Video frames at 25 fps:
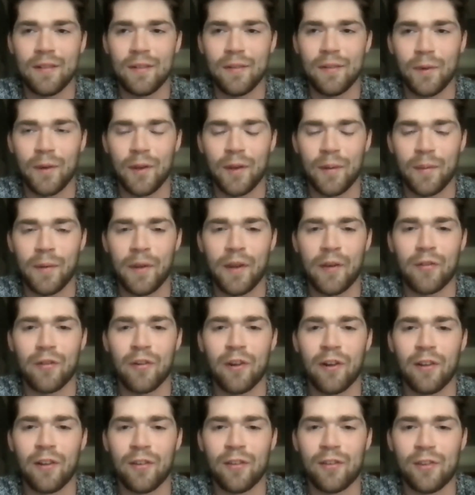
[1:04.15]
We had made
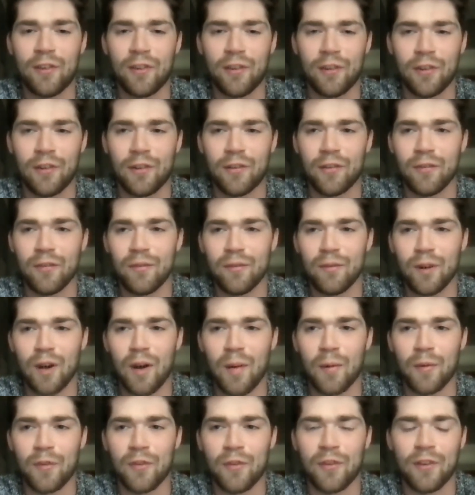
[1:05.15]
runs to the
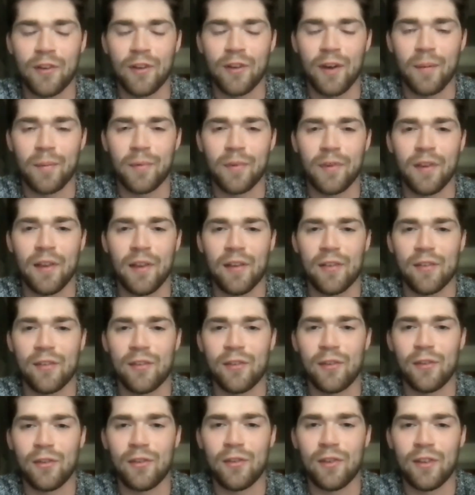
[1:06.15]
Robertson Cup the last
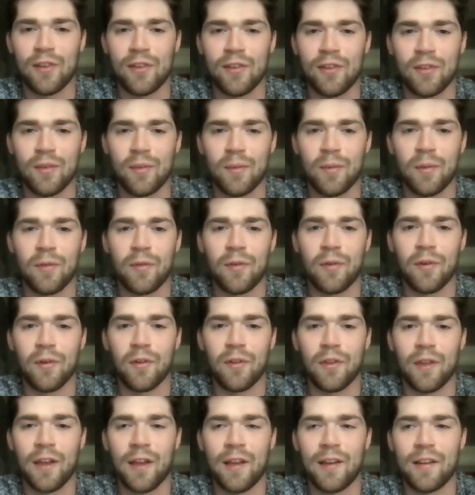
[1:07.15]
two seasons before
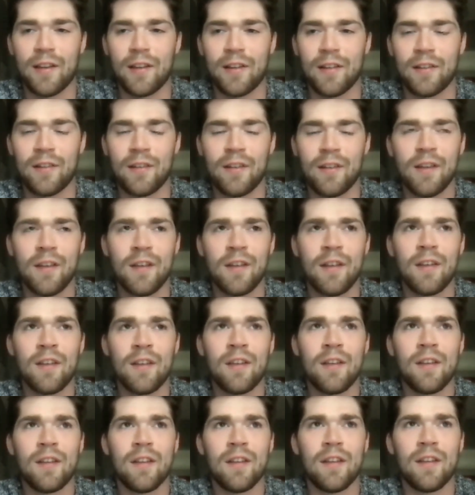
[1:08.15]
that, and
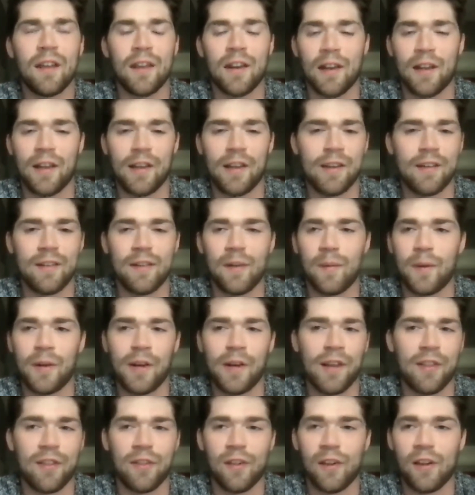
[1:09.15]

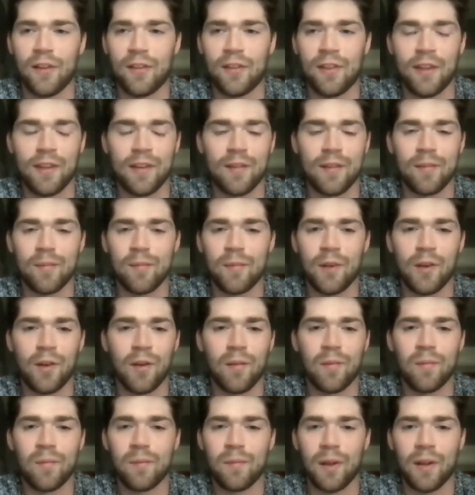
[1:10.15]
I thought that
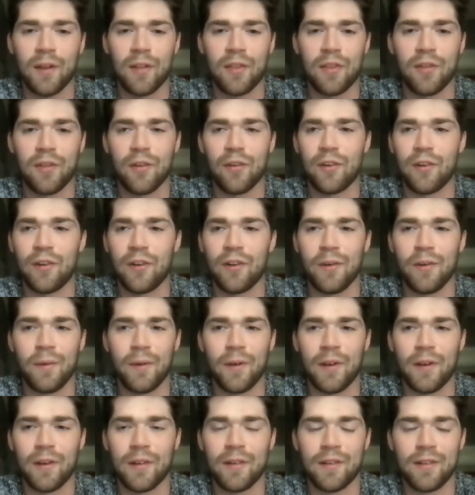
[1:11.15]
my third year we
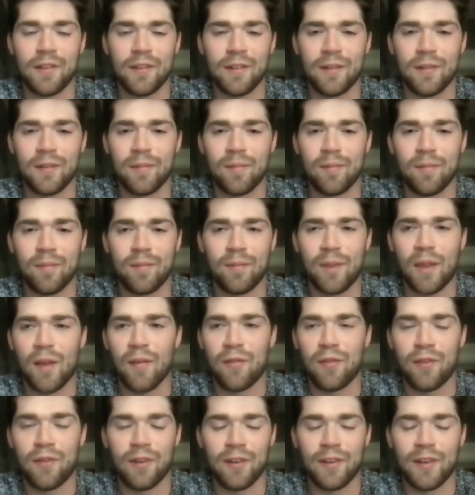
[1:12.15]
had the
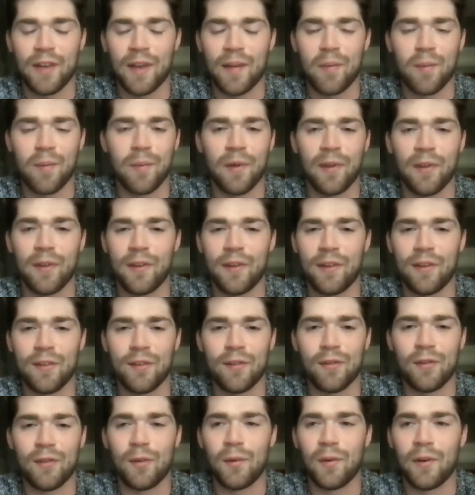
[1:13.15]
definite capabilities
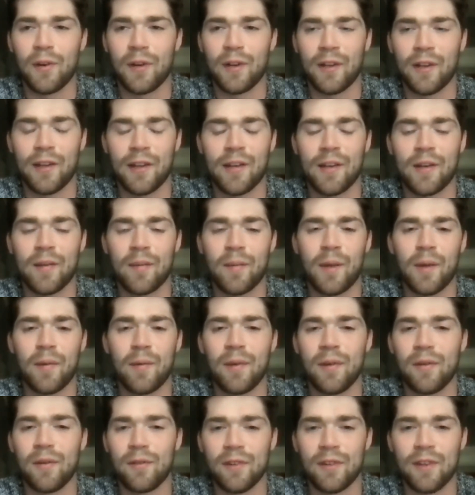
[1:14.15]
of doing it again and
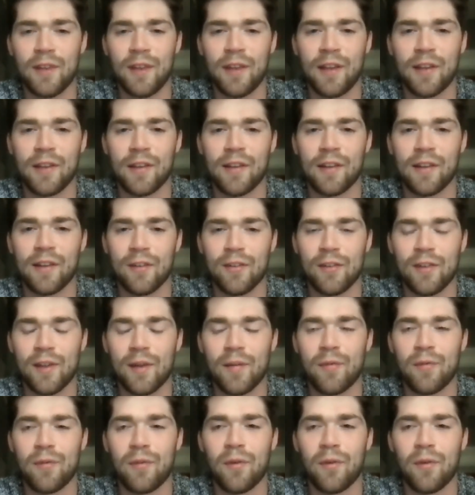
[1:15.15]
maybe even taking it a step